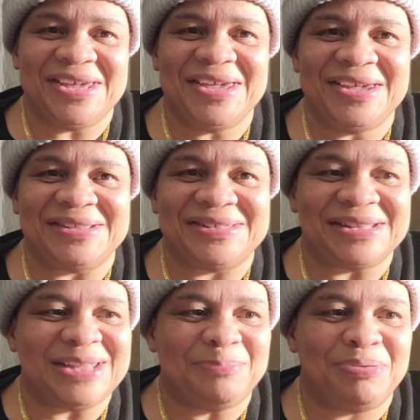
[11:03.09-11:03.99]
kids that
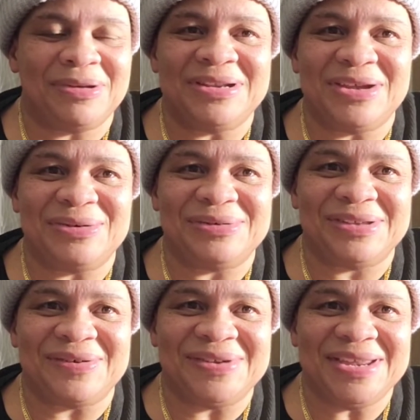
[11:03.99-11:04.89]
they're putting their, their
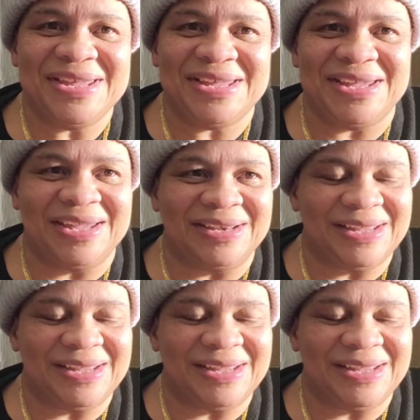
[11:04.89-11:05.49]
knee in.